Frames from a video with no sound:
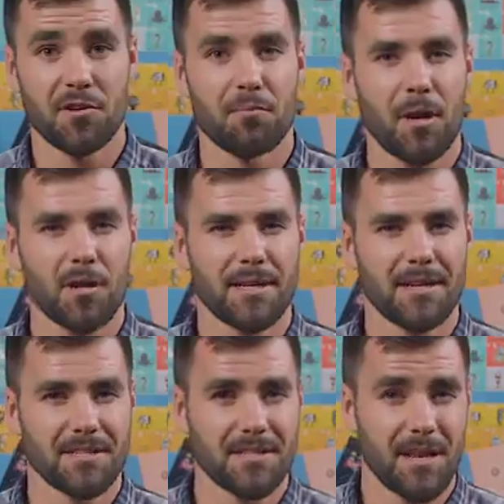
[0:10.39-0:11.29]
When you buckle
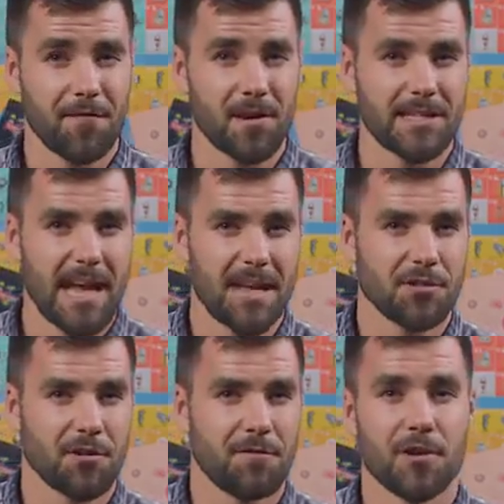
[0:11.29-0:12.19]
down to study for a
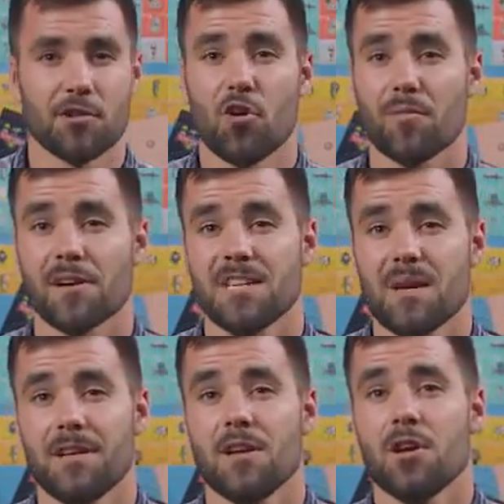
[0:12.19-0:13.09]
test or finish a homework
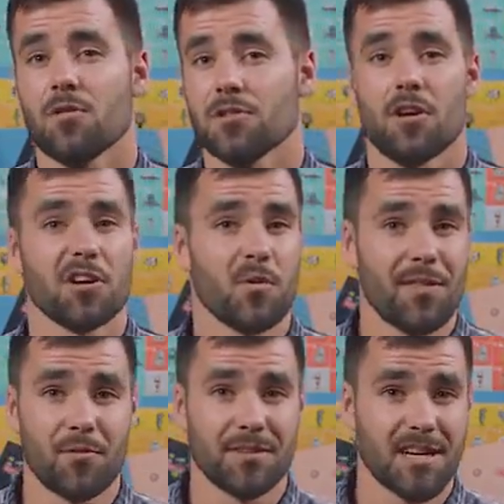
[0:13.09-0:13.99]
assignment or slog your
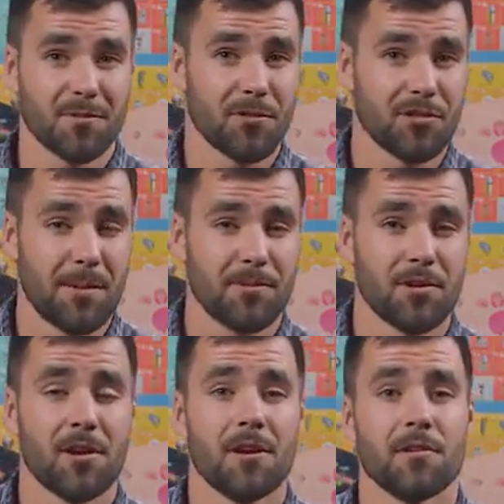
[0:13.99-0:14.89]
way through a textbook
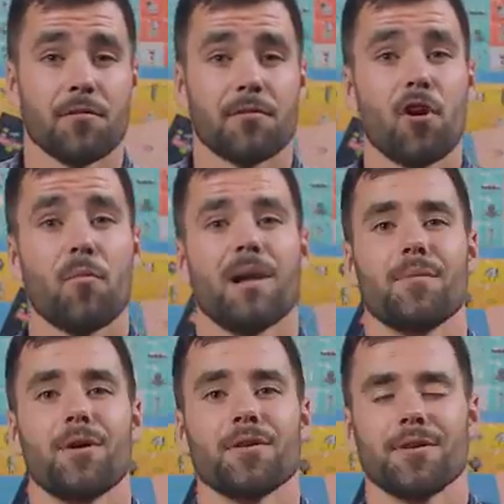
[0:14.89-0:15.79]
chapter, you're in robot
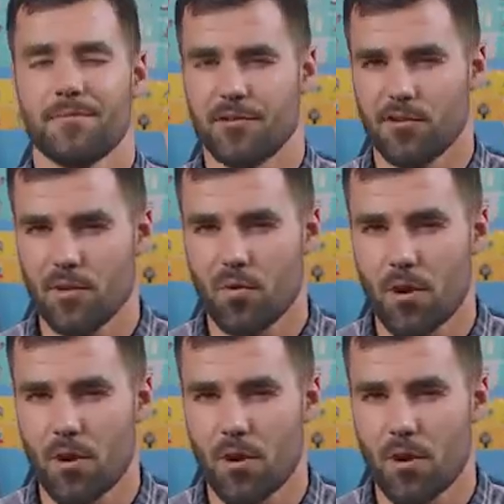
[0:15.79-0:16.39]
mode. You're doing the